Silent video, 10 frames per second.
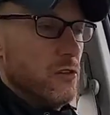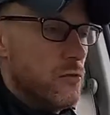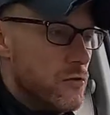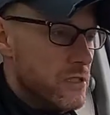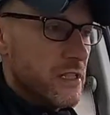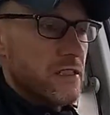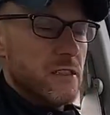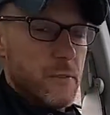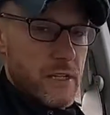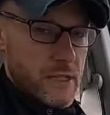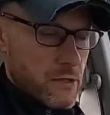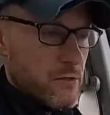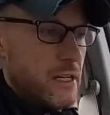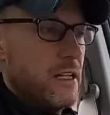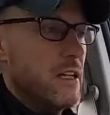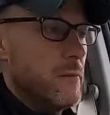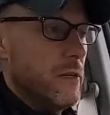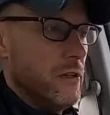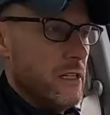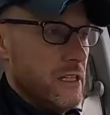losing some of that cranking
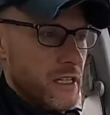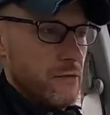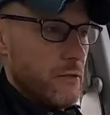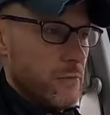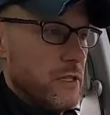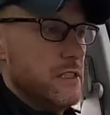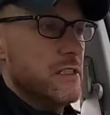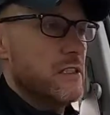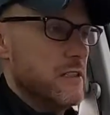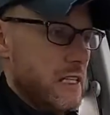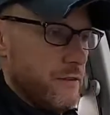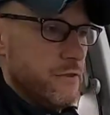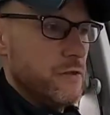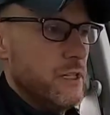ability, and I replaced it out of due